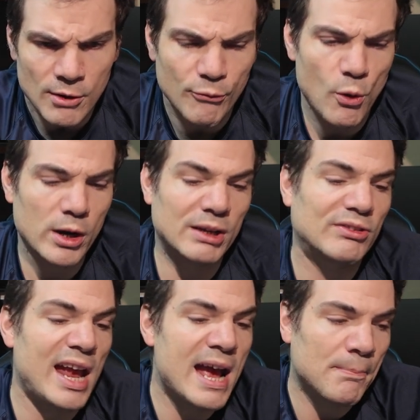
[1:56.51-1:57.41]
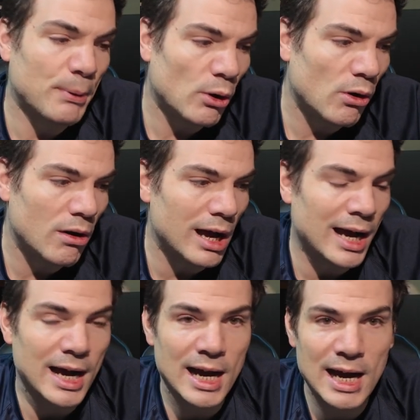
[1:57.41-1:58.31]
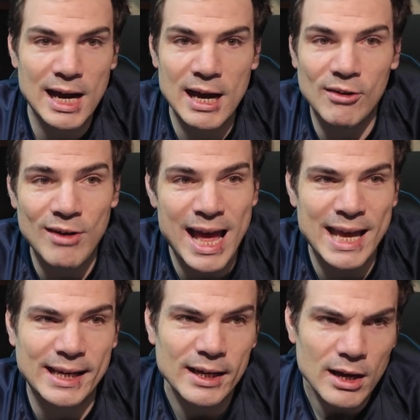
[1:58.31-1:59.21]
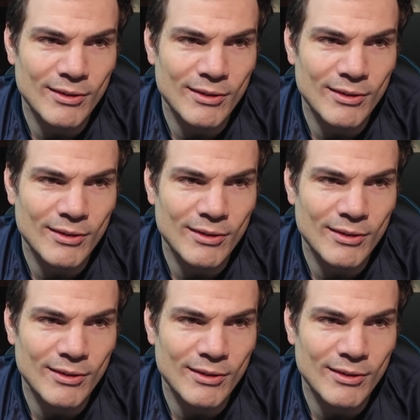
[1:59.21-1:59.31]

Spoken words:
for example, like